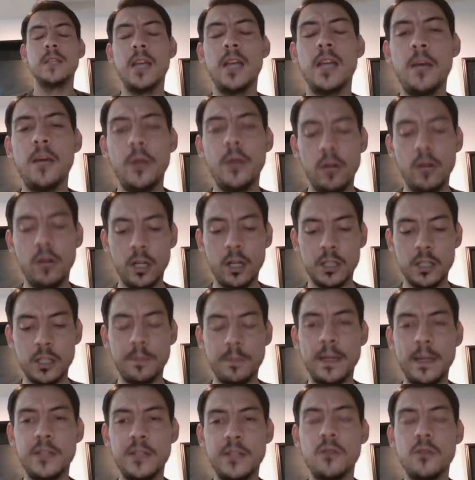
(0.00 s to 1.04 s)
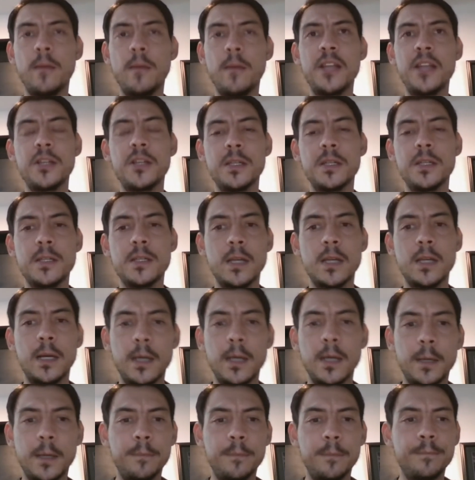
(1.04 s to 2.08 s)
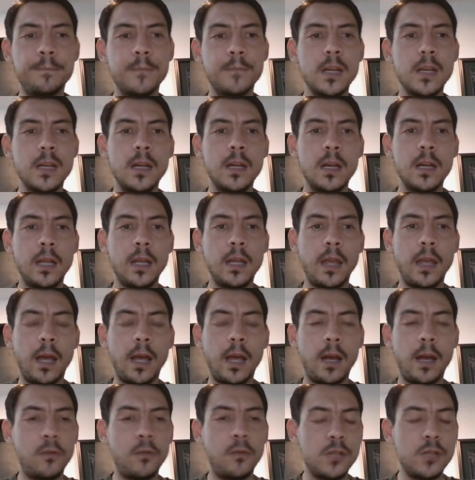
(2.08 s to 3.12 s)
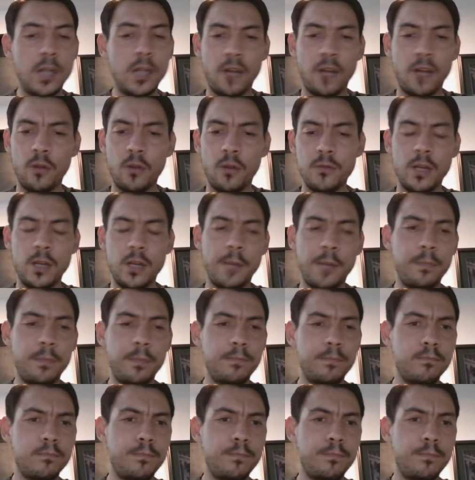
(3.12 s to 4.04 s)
Yeah, we only got to play two matches. I